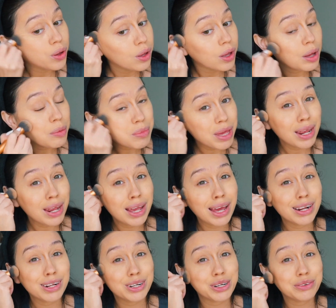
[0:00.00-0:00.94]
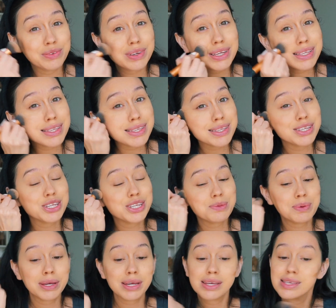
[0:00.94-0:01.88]
I'm getting kind of nervous just
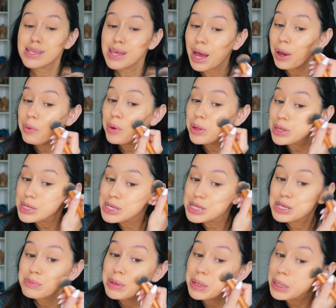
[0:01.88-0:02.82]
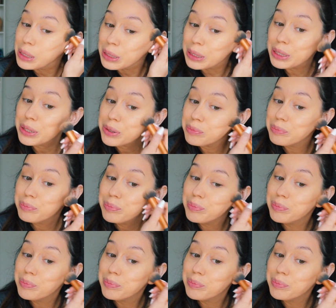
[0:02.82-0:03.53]
because I want this to be clear